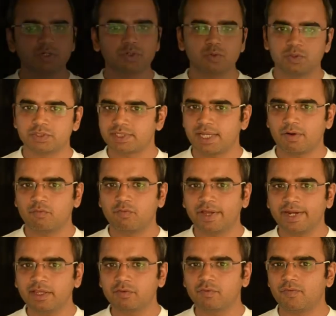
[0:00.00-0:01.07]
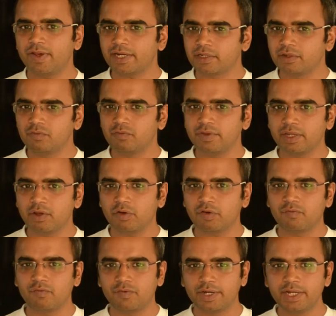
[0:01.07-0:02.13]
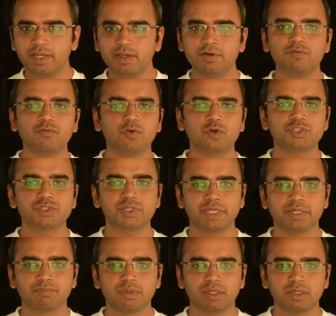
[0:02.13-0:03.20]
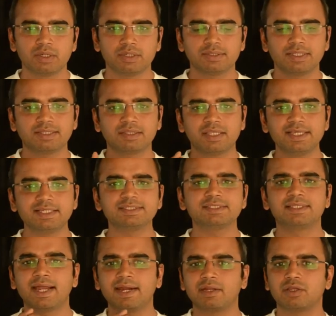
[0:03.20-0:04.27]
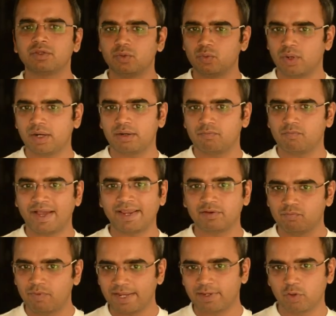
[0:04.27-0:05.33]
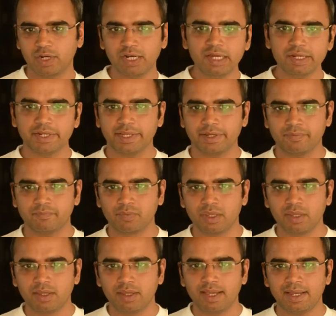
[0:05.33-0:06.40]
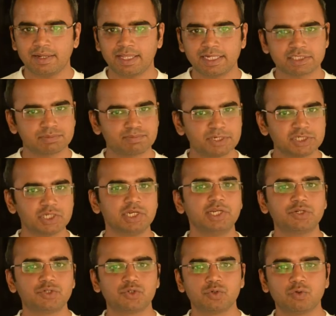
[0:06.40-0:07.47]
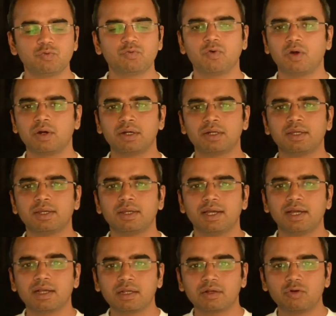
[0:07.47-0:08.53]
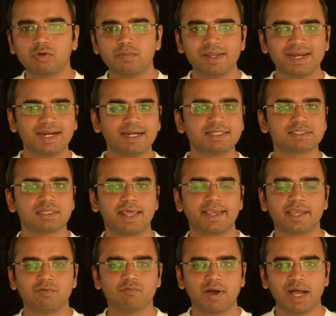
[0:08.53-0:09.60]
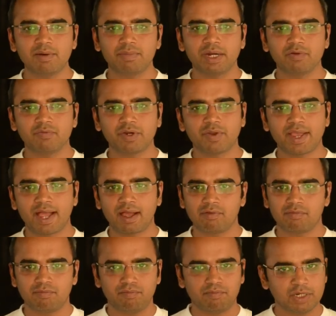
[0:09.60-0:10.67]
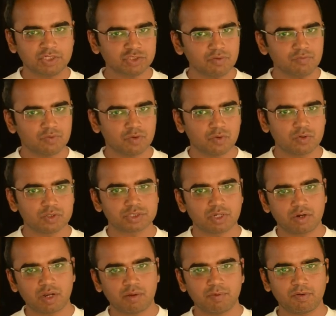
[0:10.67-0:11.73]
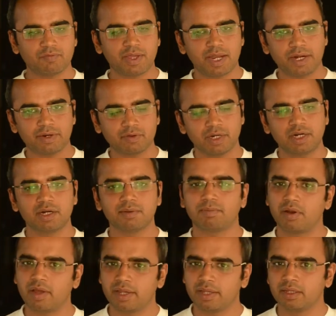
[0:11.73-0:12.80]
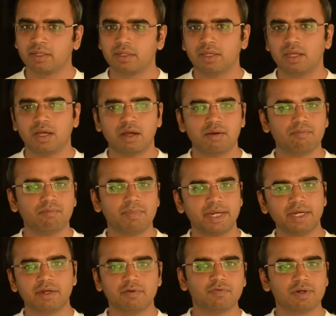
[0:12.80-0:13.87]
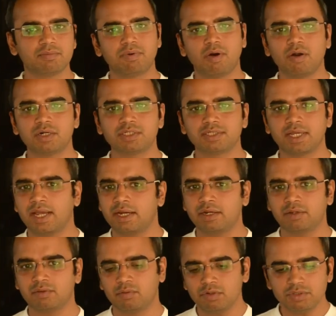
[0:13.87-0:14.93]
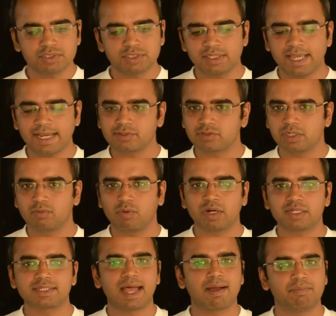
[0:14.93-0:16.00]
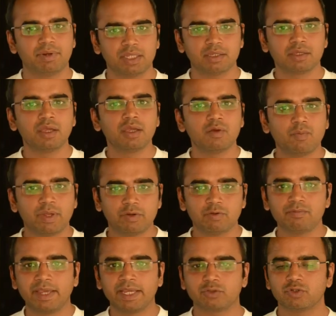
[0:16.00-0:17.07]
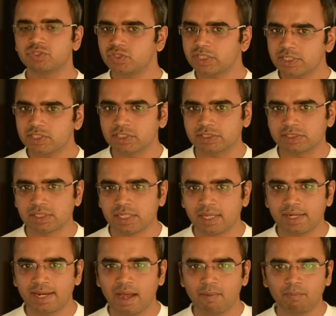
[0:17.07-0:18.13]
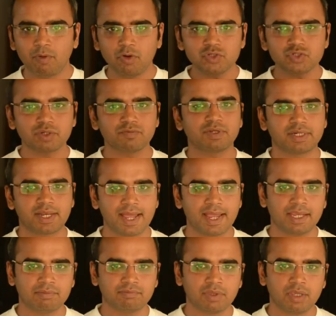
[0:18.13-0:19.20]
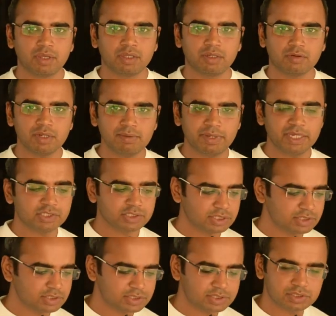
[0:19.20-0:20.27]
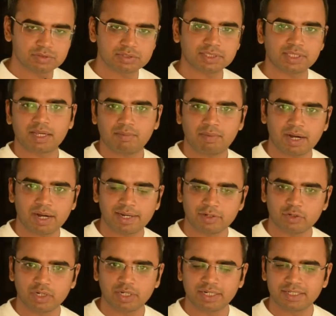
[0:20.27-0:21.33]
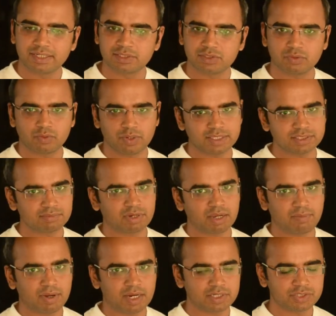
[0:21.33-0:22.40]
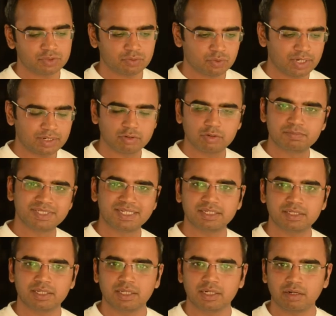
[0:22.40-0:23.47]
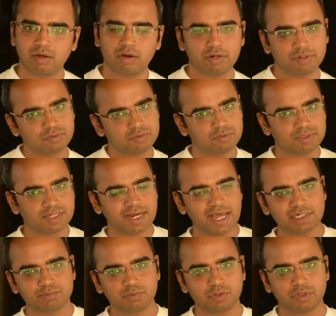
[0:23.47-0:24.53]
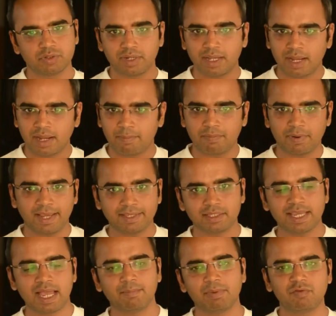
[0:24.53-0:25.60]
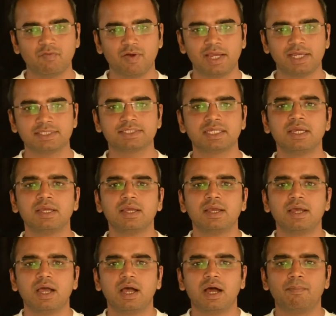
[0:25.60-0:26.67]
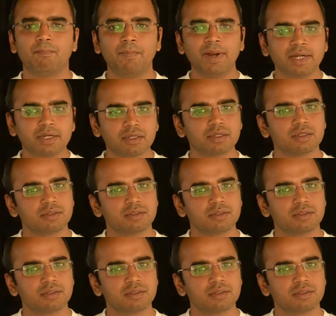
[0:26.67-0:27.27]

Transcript: tools are a very effective way of reinforcing the things that you are while you are learning, and that's especially true for a Kubernetes-like environment where you have a bunch of nodes. On top of that, you're going to deploy uh, many different pods, and you want to see actually what is happening when you make those changes. Now, most of the time, you're going to make changes using the command line utilities. You run some commands, you run kubectl, or you do the dashboard, uh, apply the YAML files. Uh, but